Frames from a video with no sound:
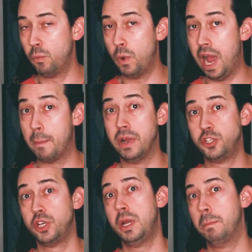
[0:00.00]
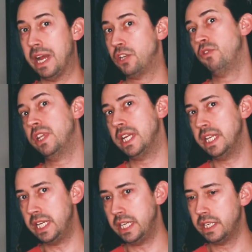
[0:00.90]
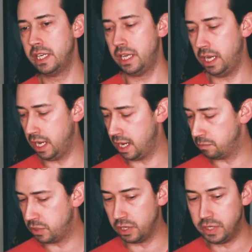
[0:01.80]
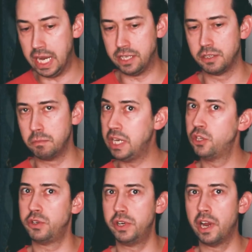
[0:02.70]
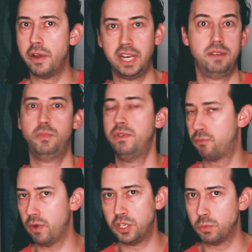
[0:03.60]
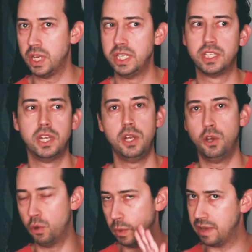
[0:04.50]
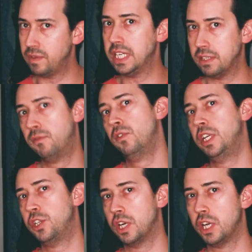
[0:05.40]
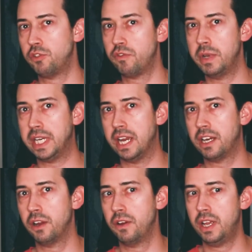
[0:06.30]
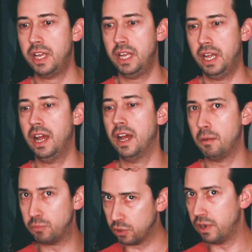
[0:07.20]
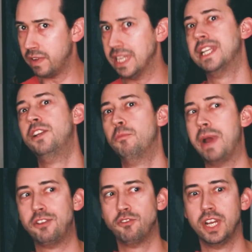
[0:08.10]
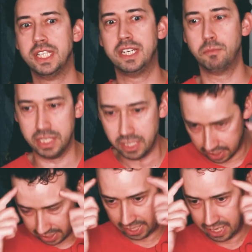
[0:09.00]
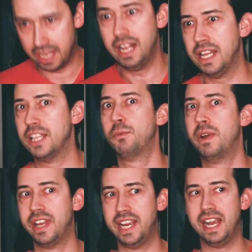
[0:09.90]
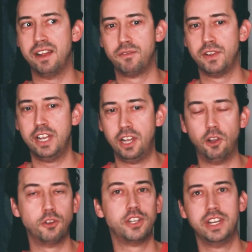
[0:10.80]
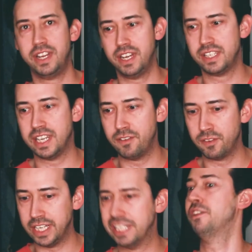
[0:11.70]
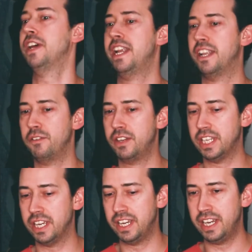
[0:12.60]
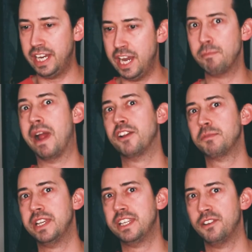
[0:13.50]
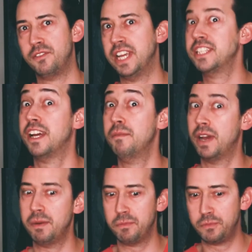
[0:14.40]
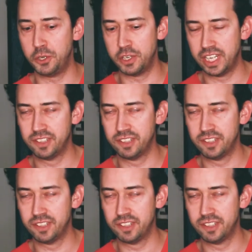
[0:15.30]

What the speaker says: how much battery they need. So yeah, just make sure you're going in with fresh ones, or with everything's fully charged from the get-go. I'm sorry if that's a little patronizing, but certainly that's one that I have lodged in here safely, so that I don't embarrass myself next time I'm shooting.